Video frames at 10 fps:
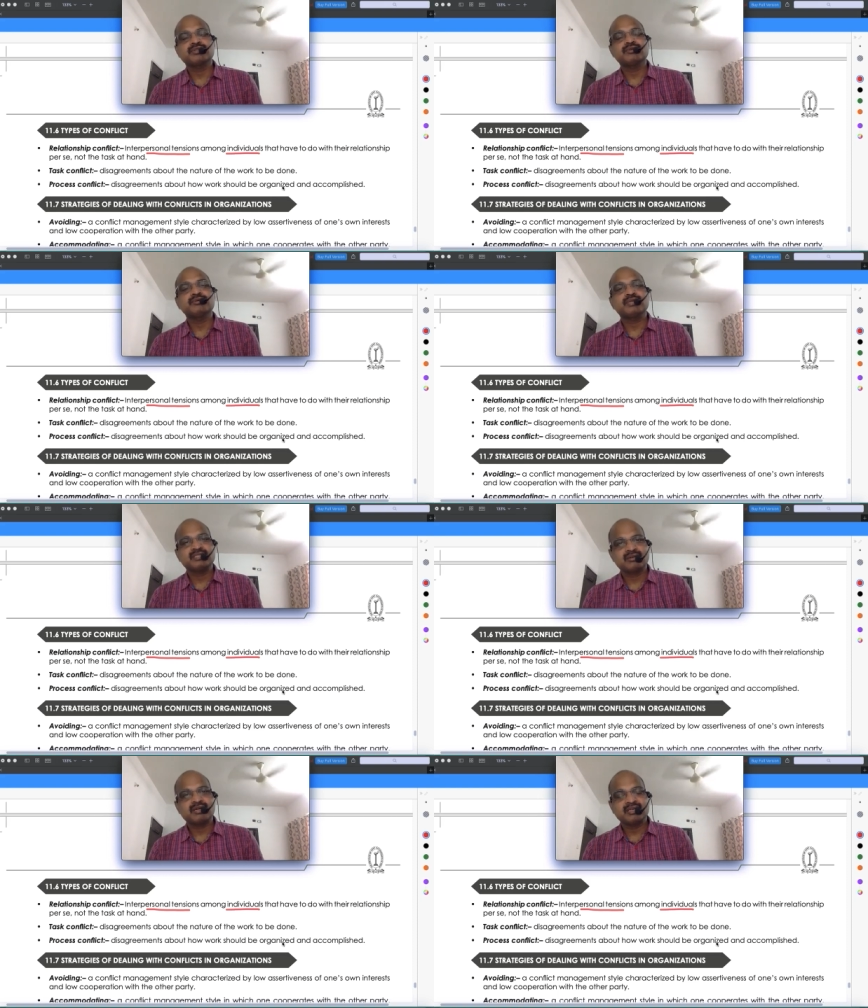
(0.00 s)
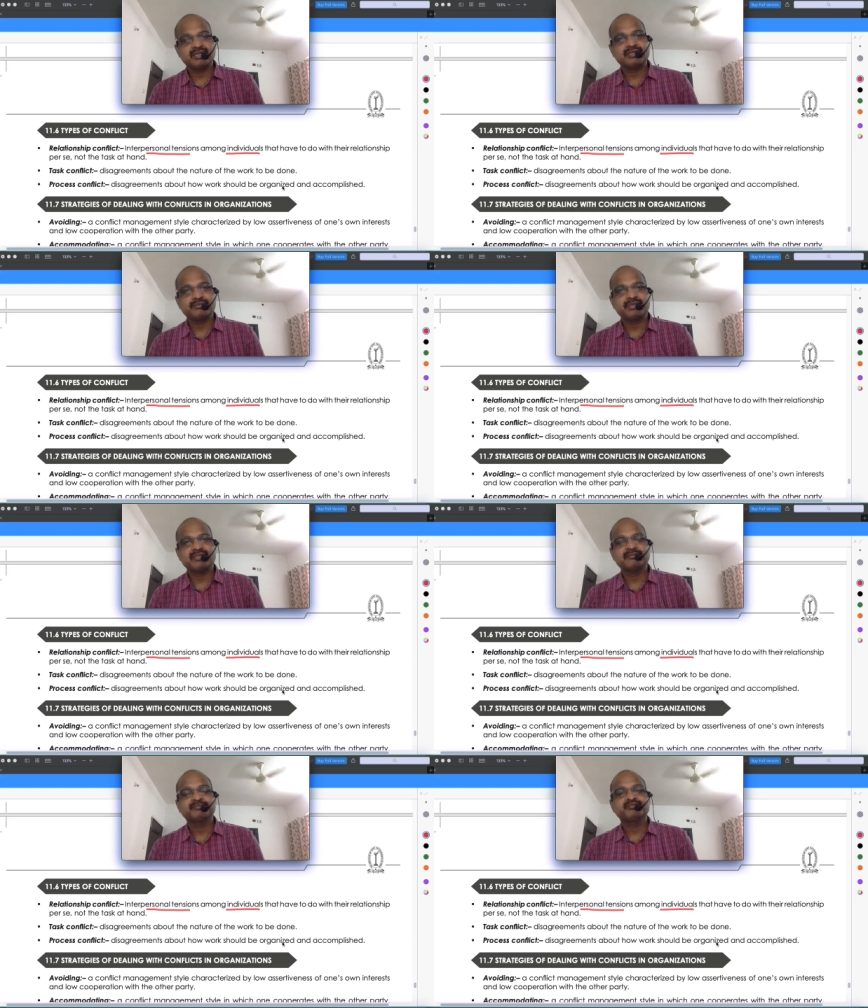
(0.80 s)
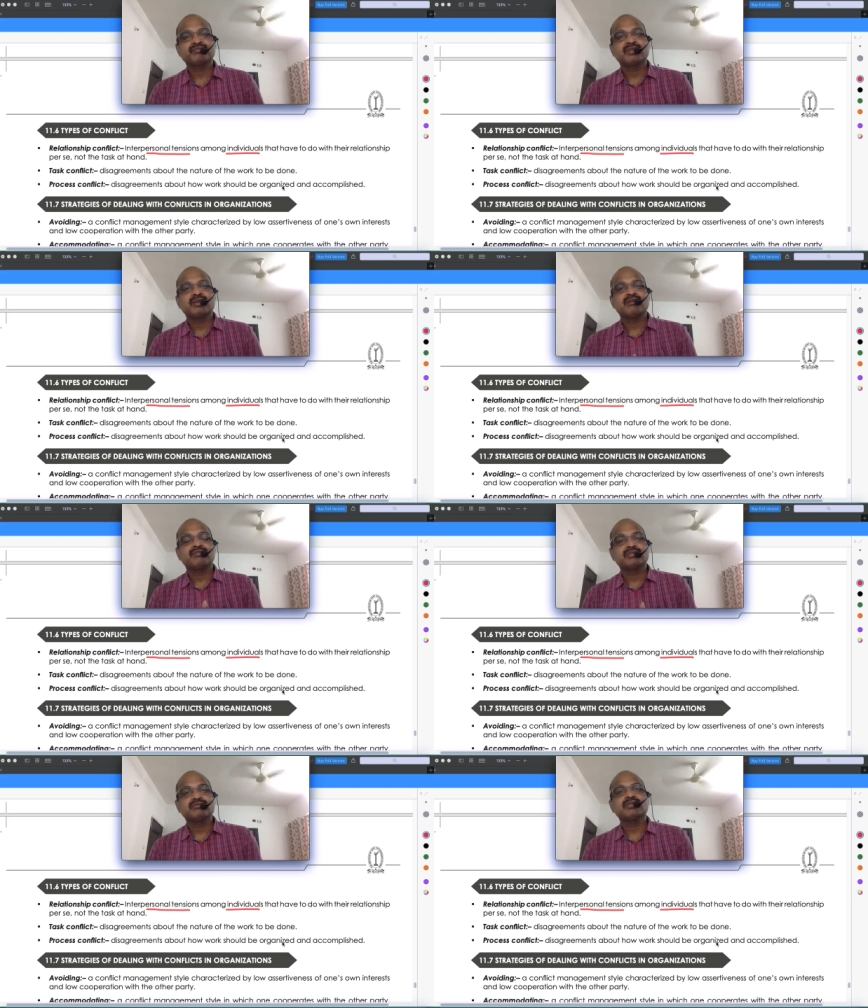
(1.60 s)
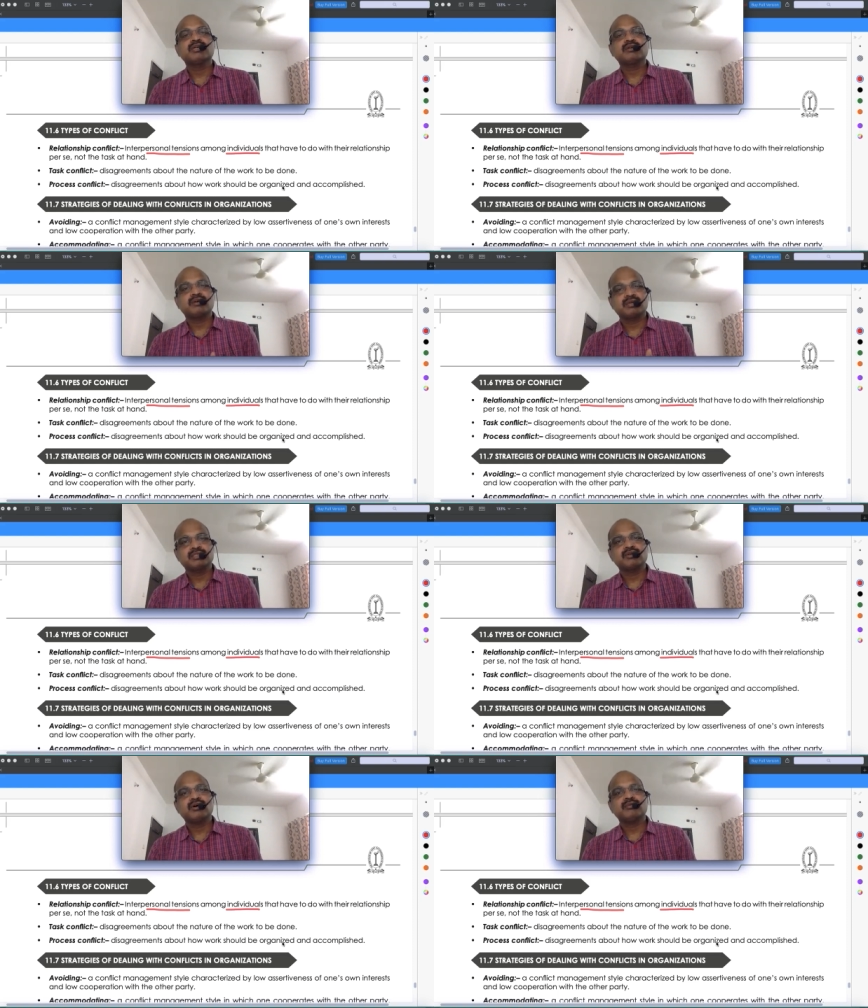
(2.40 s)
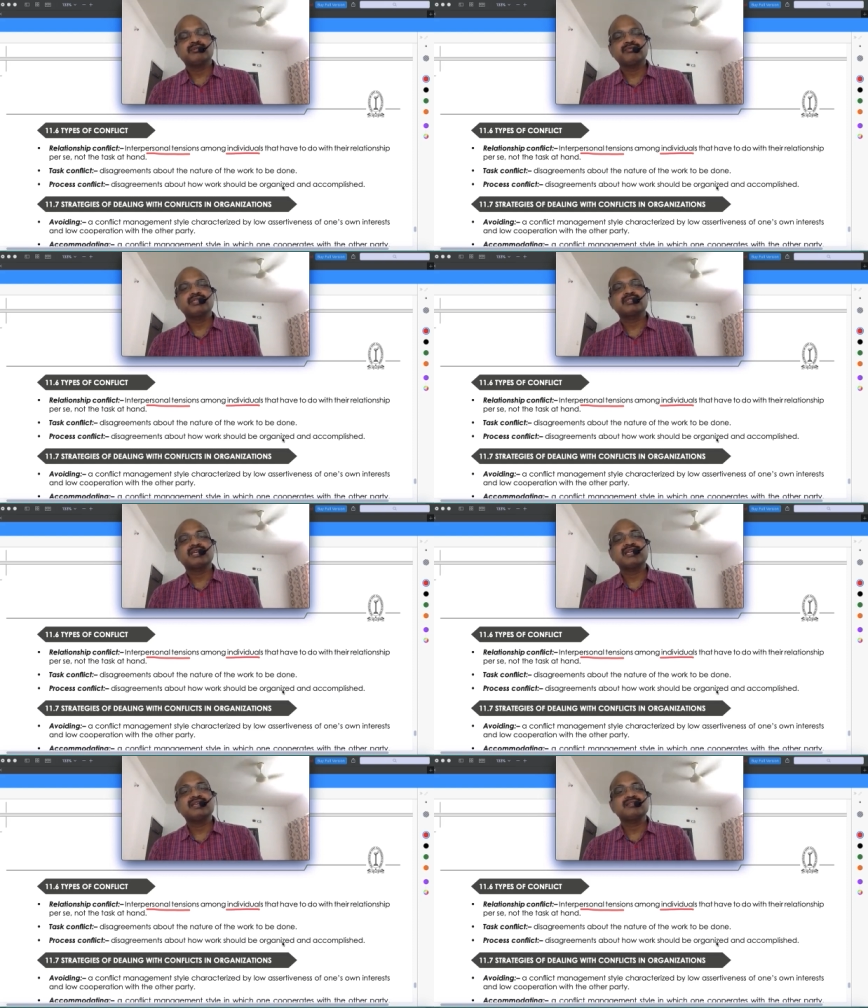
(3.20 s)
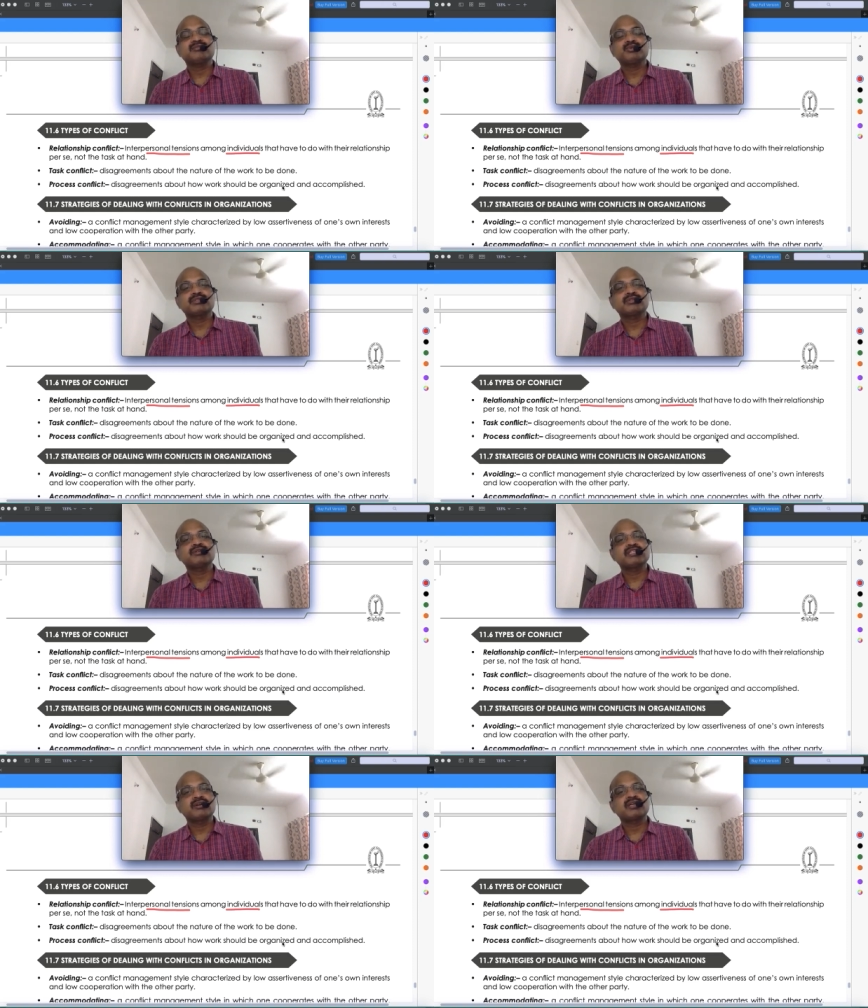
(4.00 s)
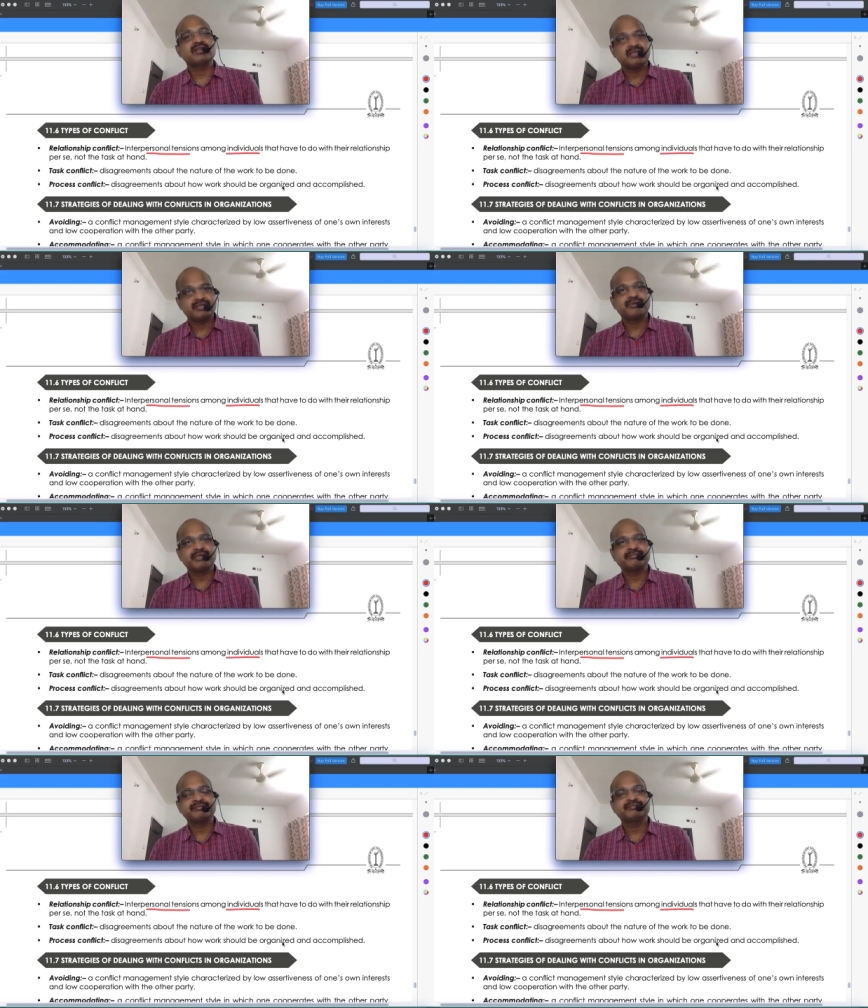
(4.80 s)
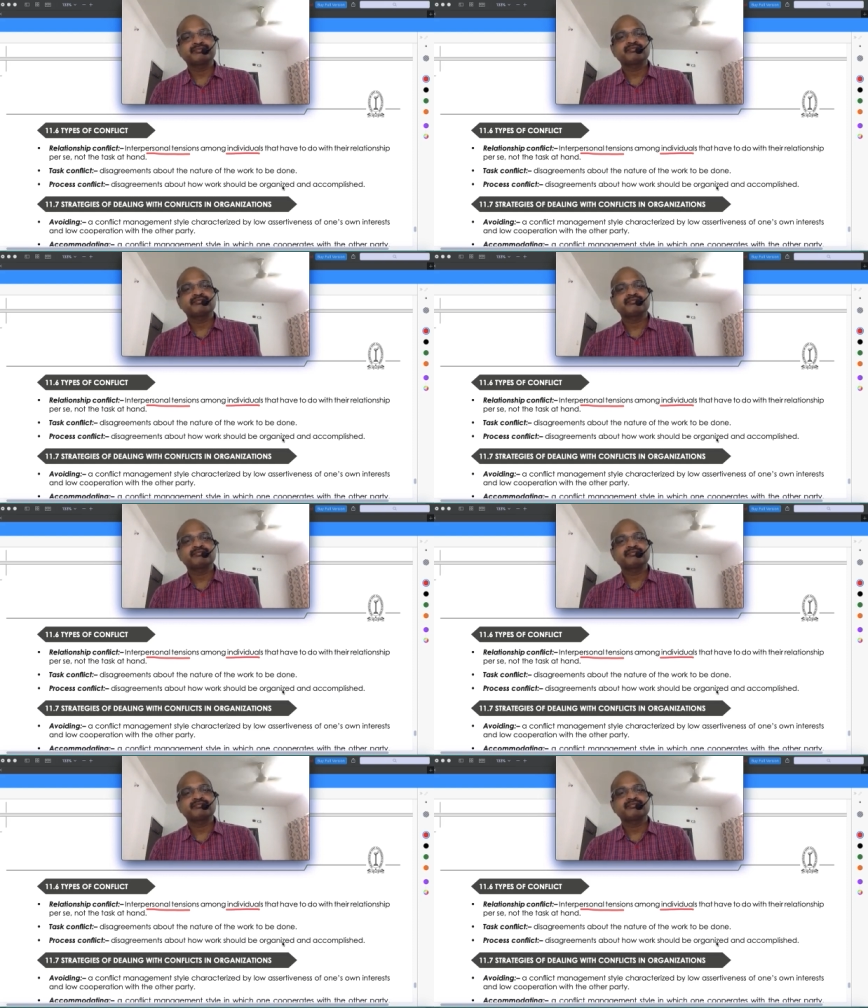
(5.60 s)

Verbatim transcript: to do is not clear to me when the work or a job which he's supposed to do is not clear to him